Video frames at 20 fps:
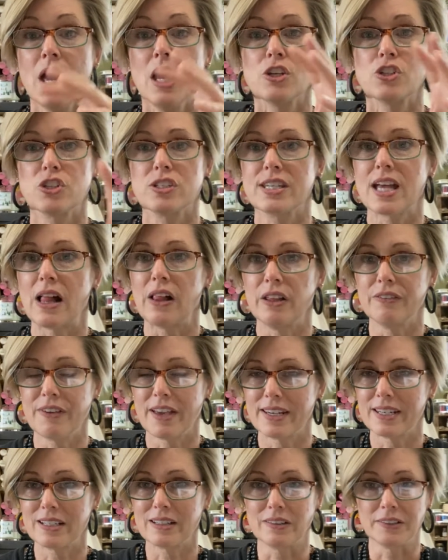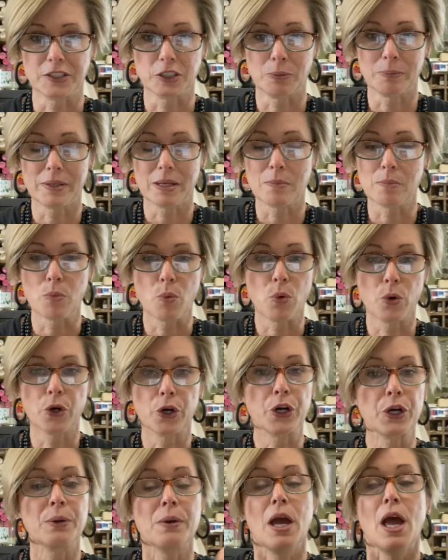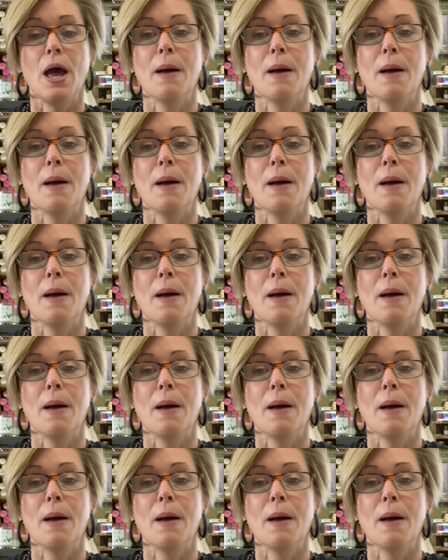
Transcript: just elevate it a little bit more.